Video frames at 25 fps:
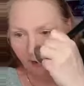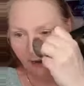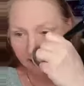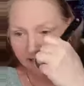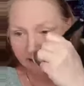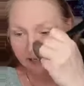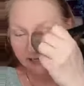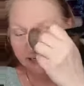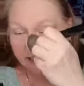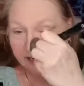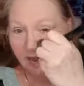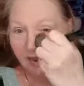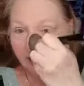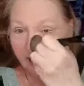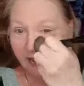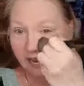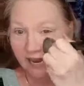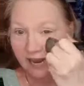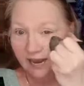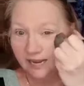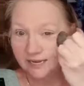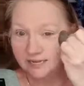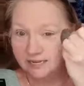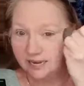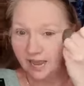As I said, it
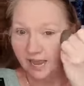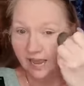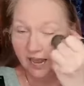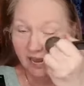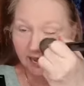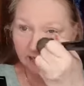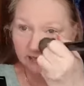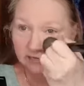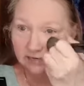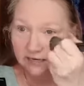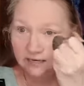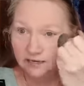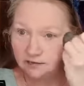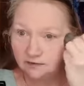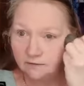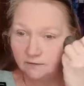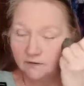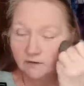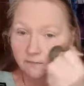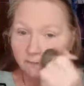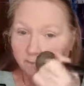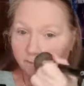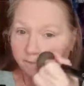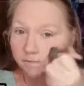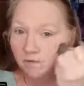is heat
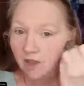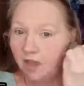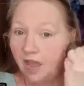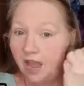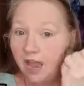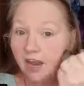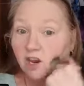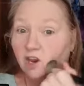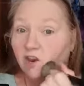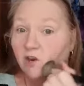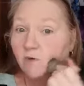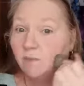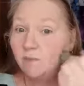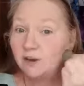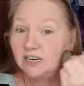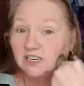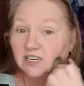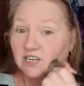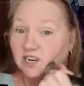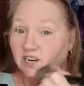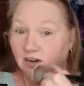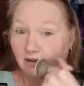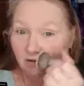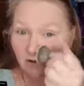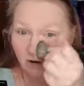and
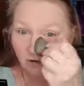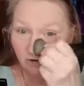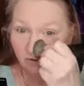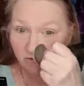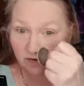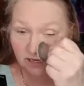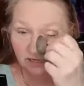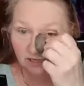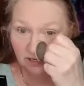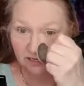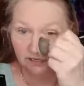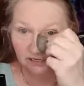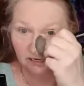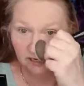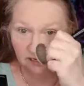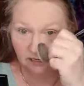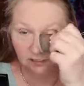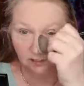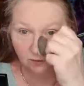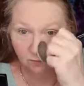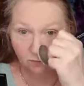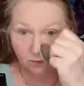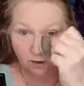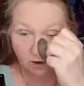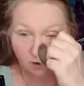humidity resistant
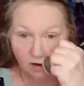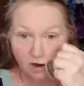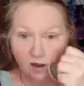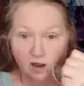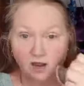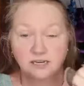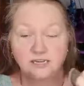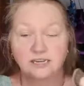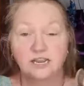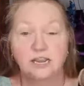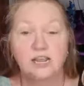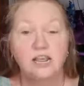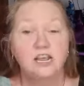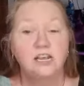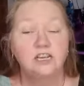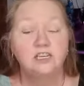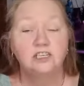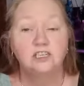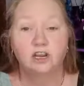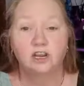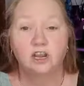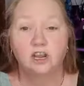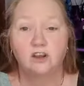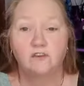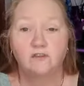as well, guys.
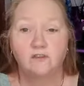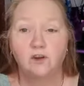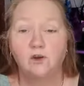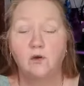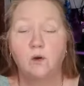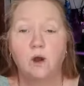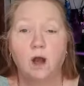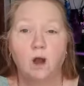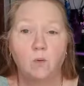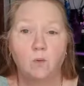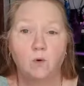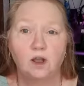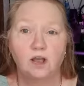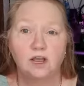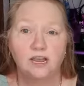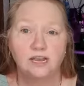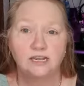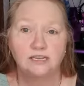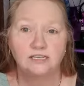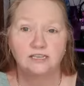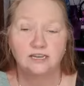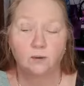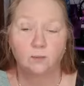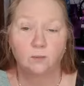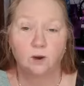So if you are
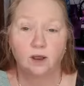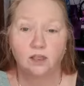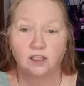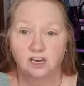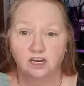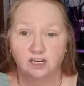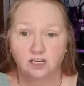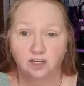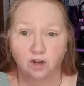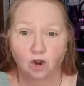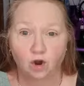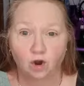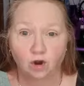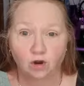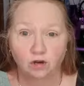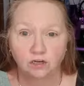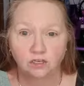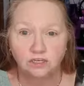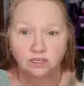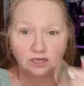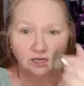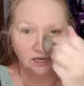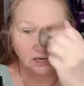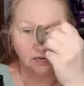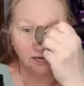working somewhere that is
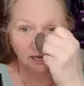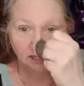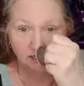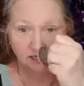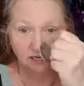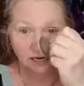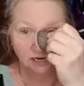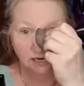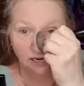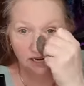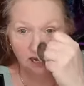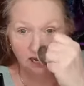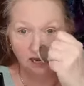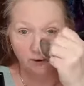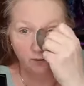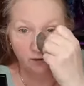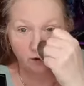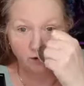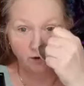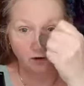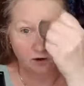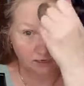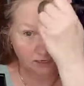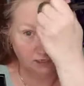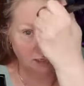hot, it's going to keep
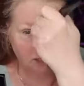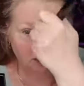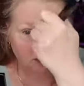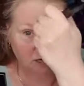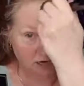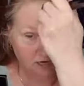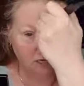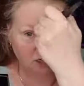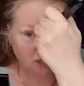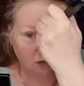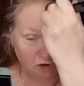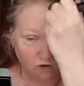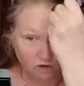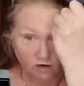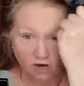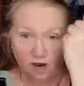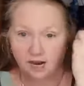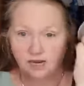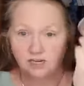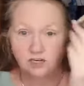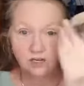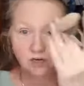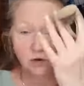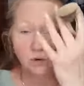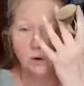you nice. It's not
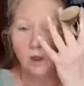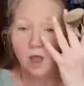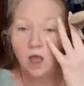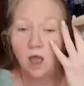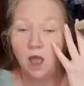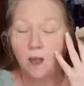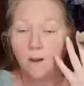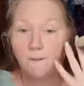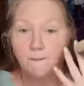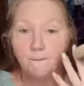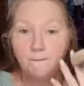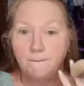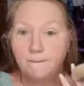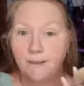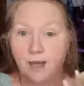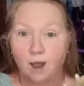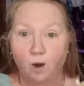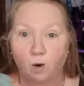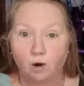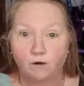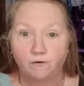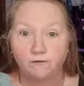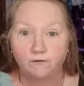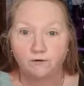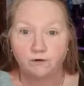going to
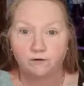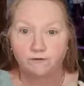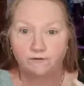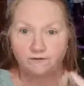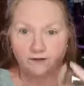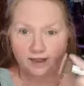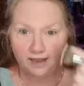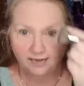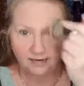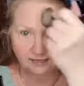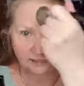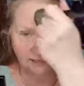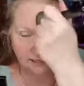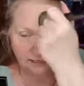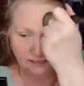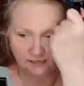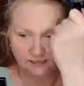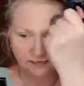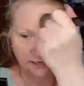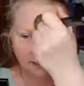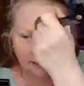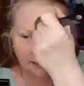melt off your face.